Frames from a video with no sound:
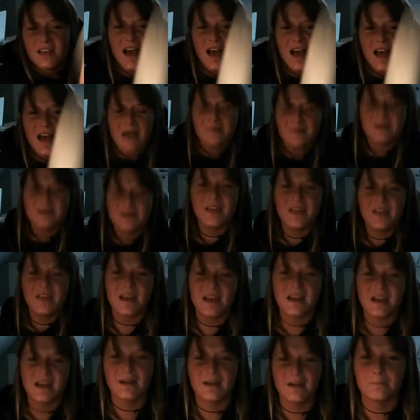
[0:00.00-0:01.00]
I mean,
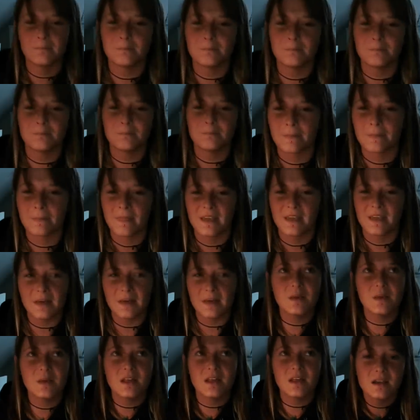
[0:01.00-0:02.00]
like, that'd
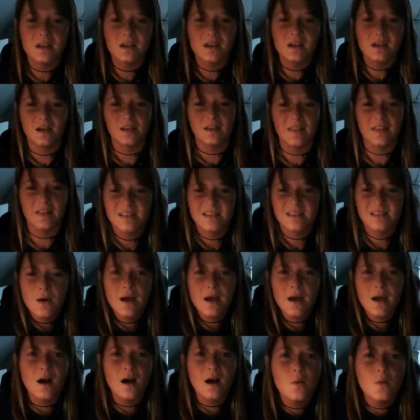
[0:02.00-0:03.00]
be like, that's how
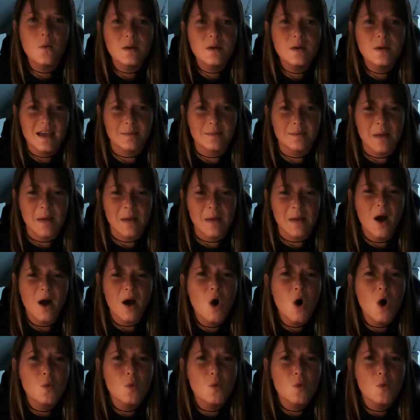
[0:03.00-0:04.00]
I always am. I'm
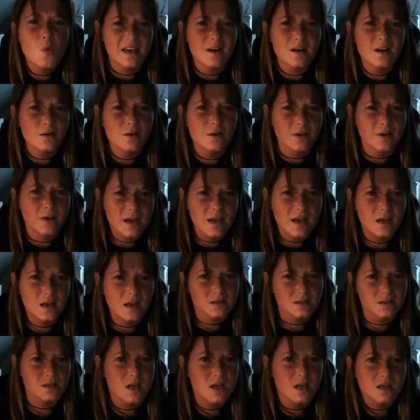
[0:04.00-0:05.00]
always head over
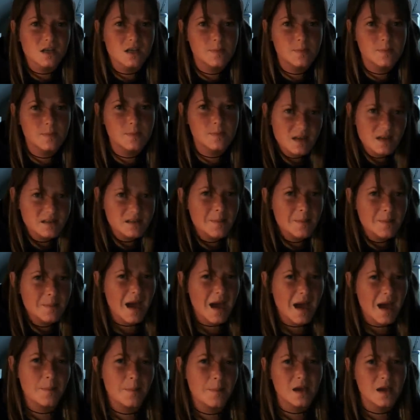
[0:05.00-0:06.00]
heels. Just because I'm
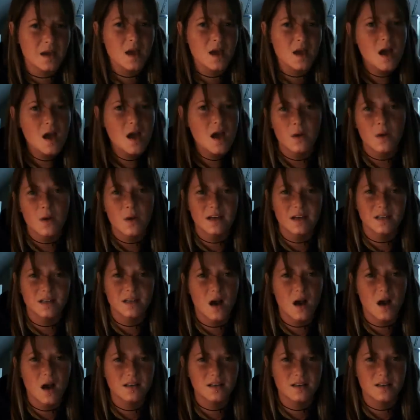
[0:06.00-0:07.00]
happy when I
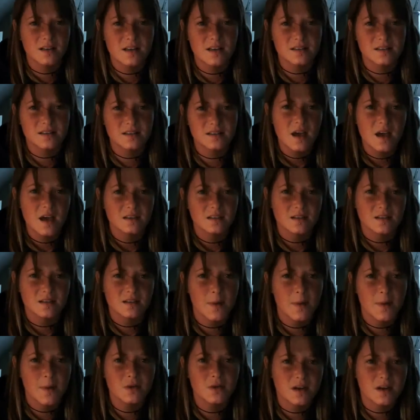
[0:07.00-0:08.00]
talk to this
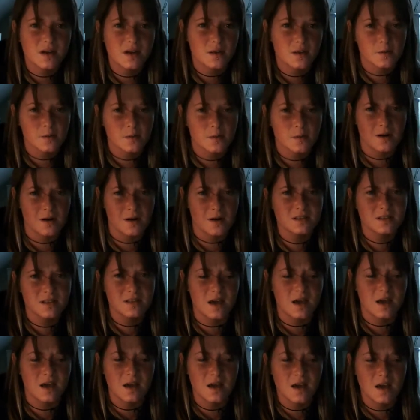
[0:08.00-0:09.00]
supposed other
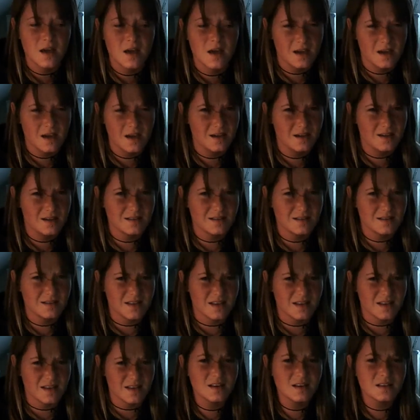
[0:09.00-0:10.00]
person
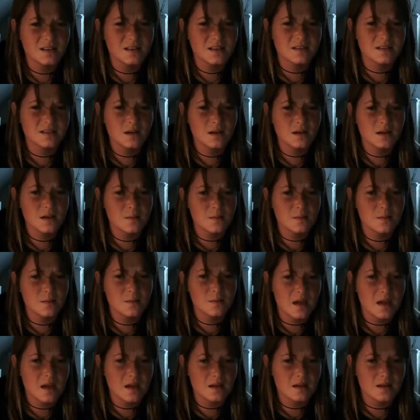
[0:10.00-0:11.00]
doesn't necessarily
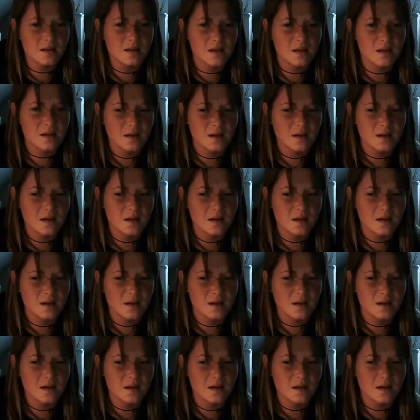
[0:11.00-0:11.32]
mean,